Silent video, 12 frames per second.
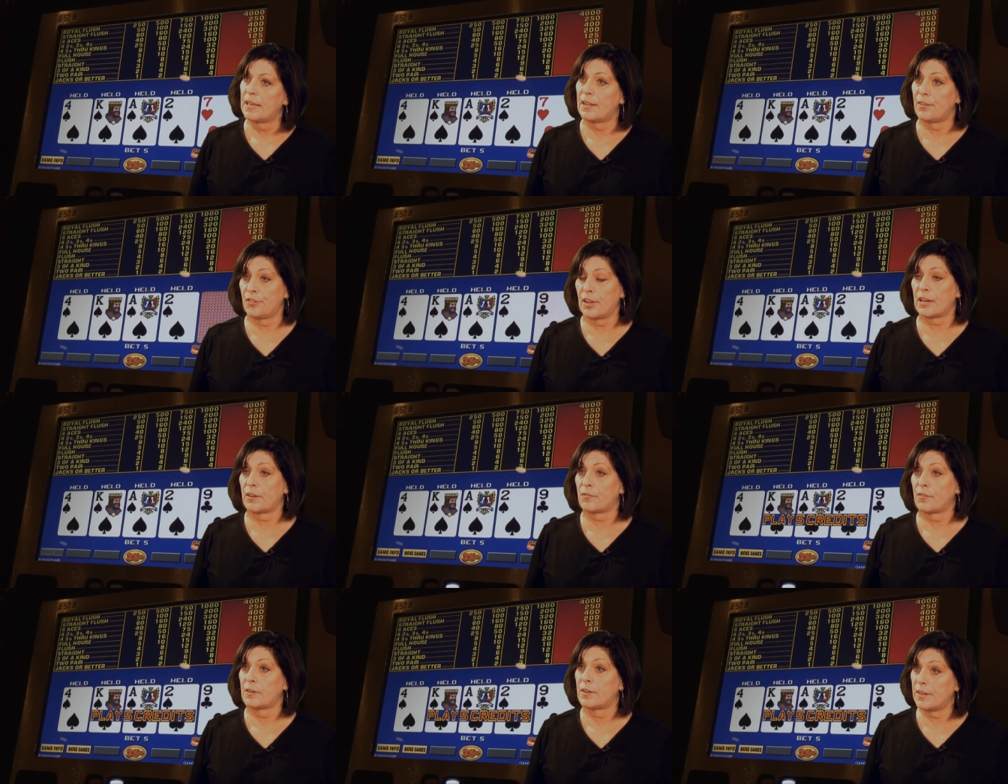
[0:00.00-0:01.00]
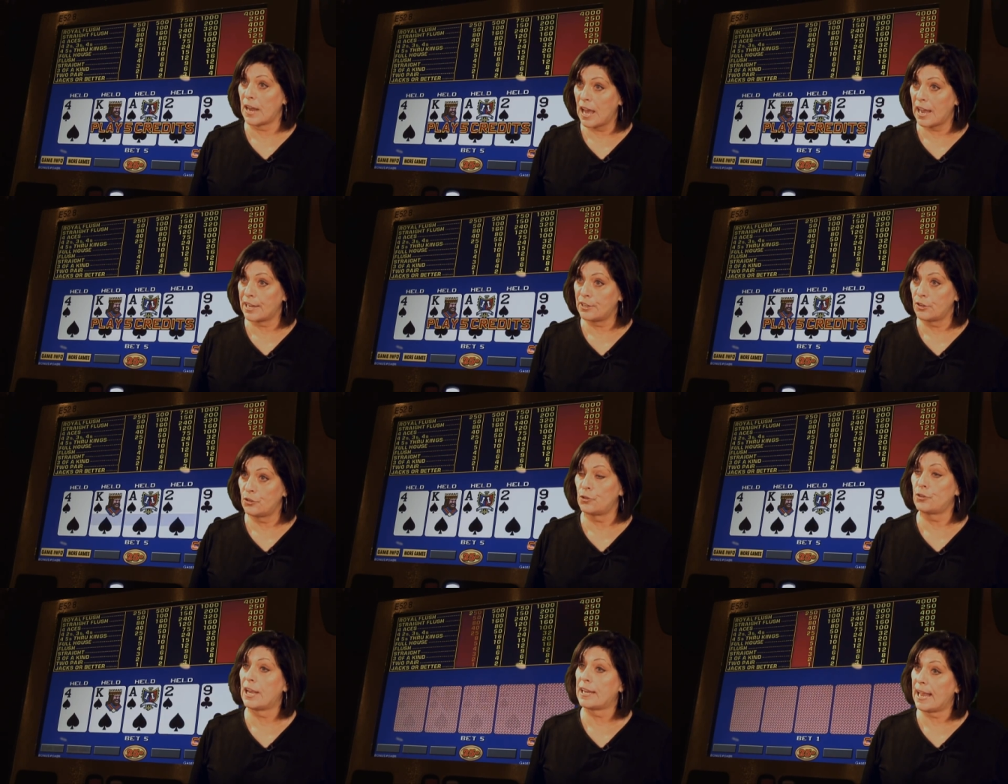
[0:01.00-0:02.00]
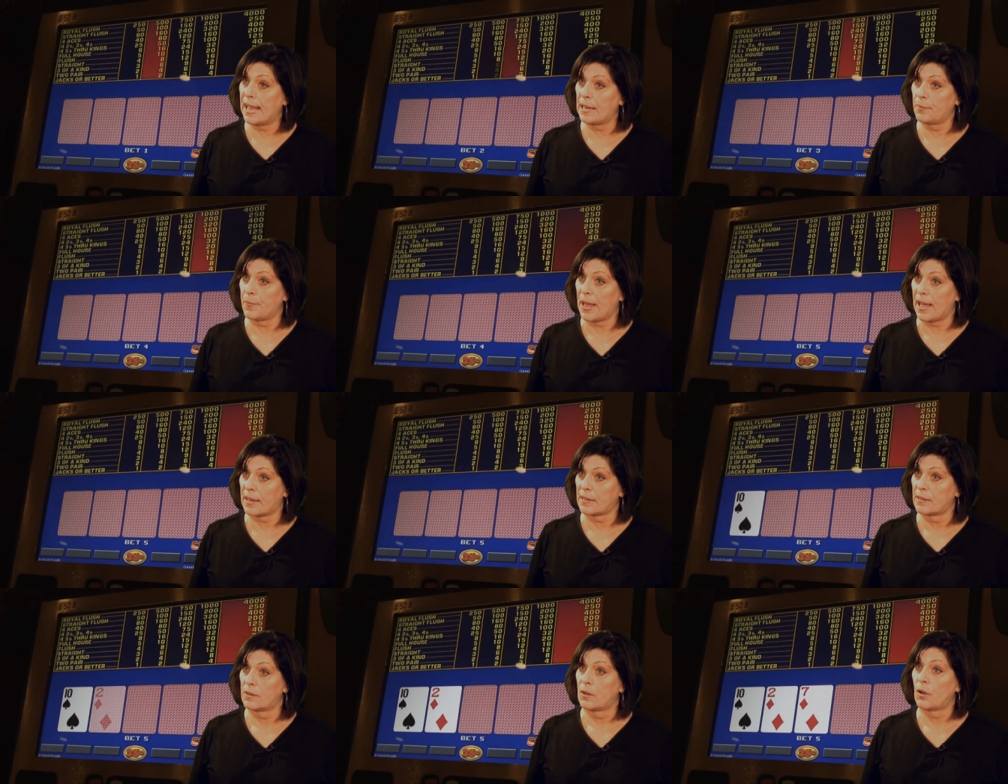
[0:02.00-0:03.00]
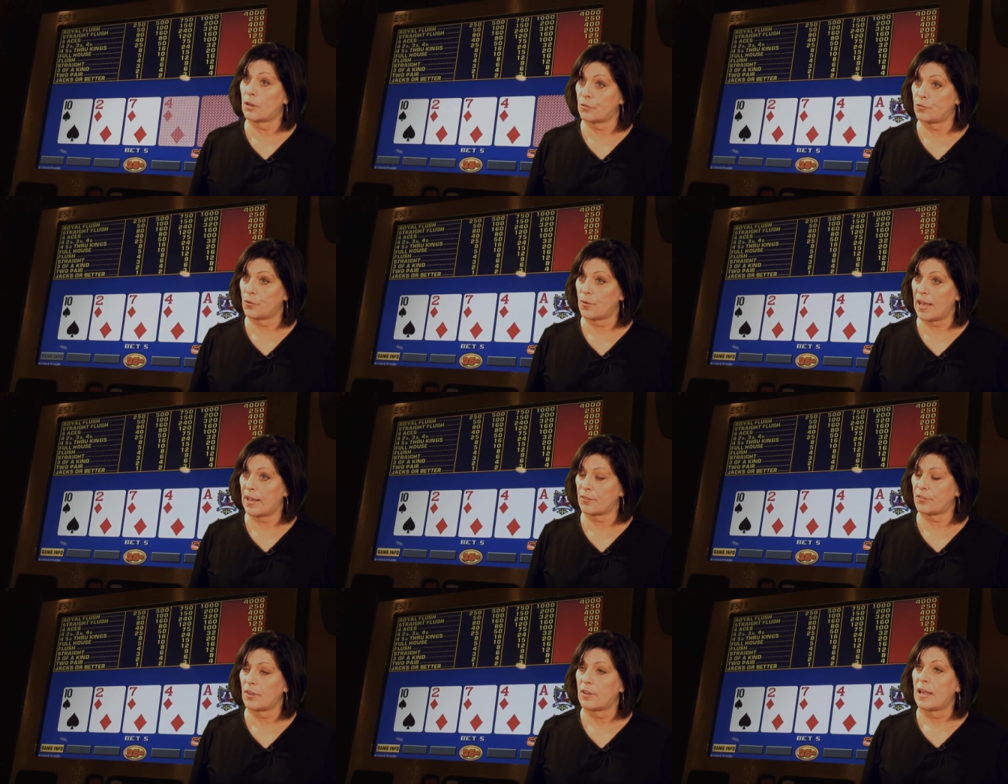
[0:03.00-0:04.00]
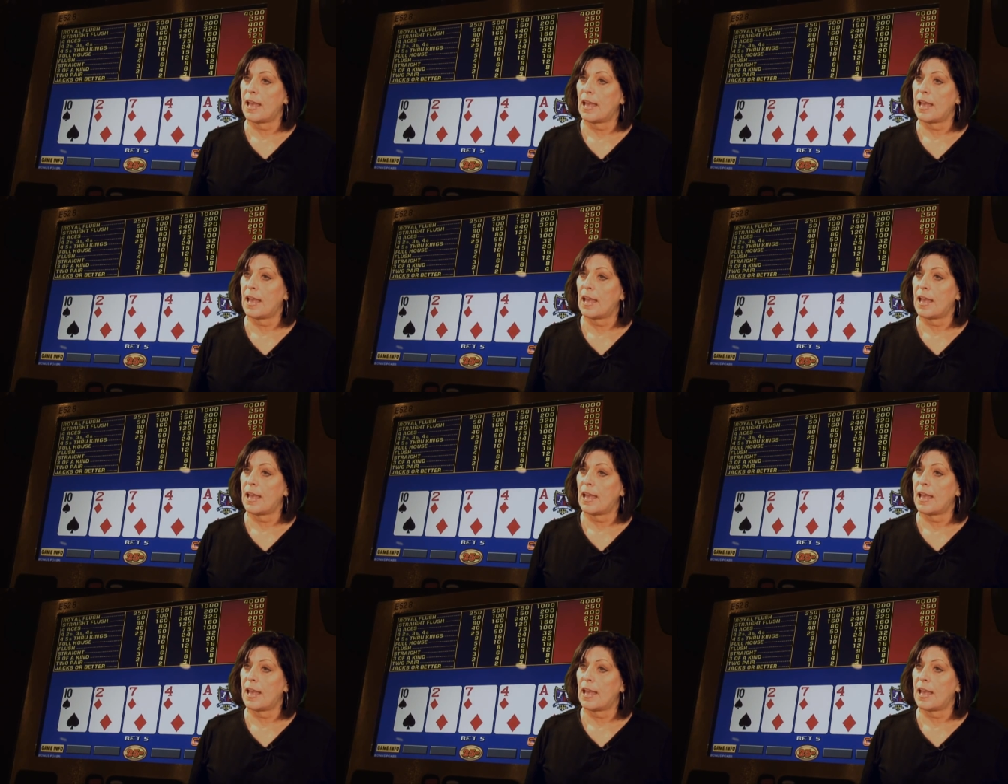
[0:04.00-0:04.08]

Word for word: Instead of 9, you'd get 8 back on a full house.